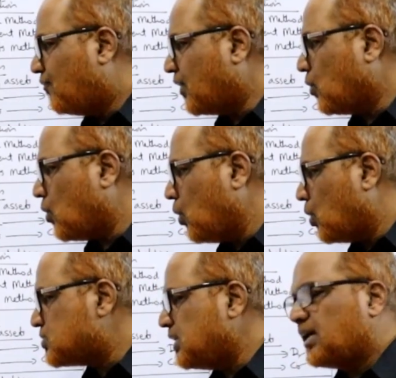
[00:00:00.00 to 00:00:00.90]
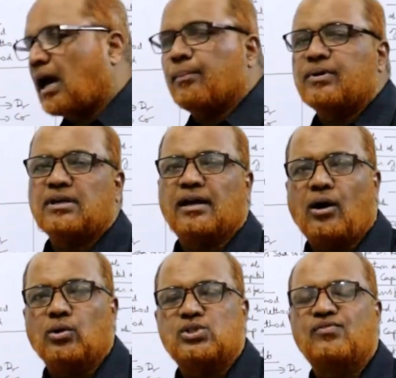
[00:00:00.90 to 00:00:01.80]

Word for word: For closing capital accounts,